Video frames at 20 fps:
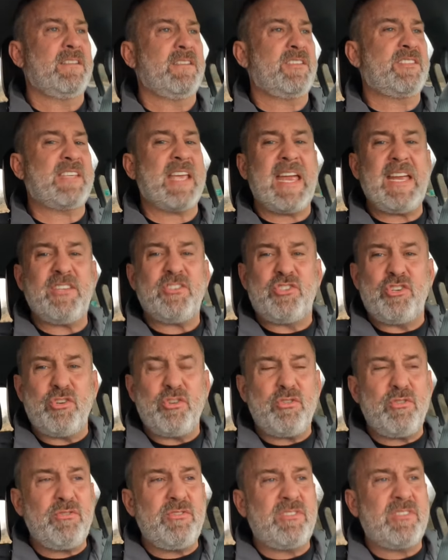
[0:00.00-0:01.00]
St.
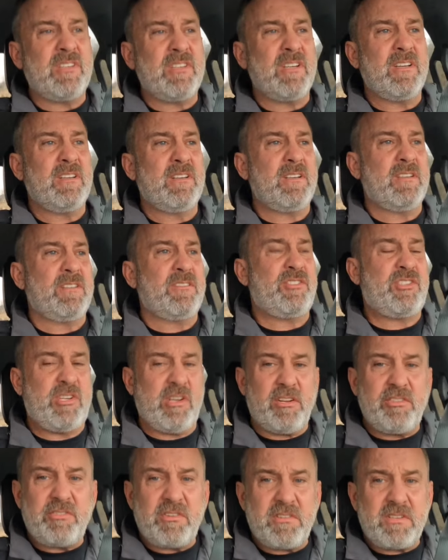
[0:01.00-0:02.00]
Jude's
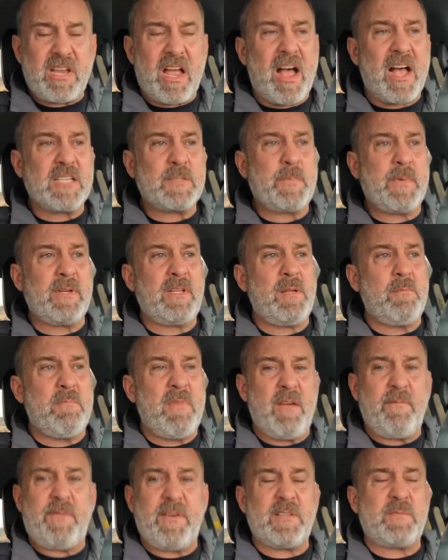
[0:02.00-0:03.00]
Children's Hospital in
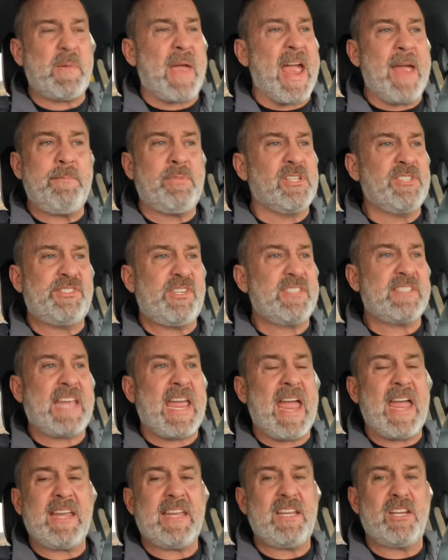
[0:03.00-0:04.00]
Memphis. Ambulances
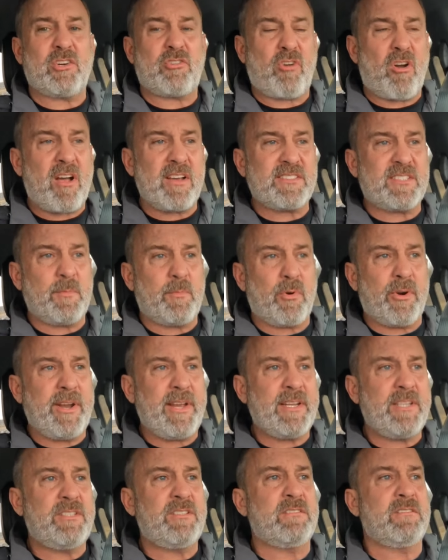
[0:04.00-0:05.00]
can't get across the
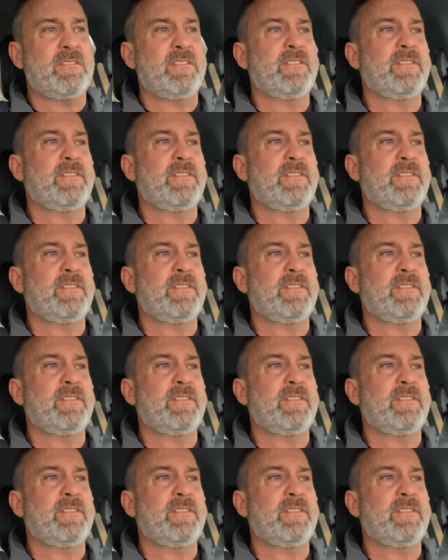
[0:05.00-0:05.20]
bridge.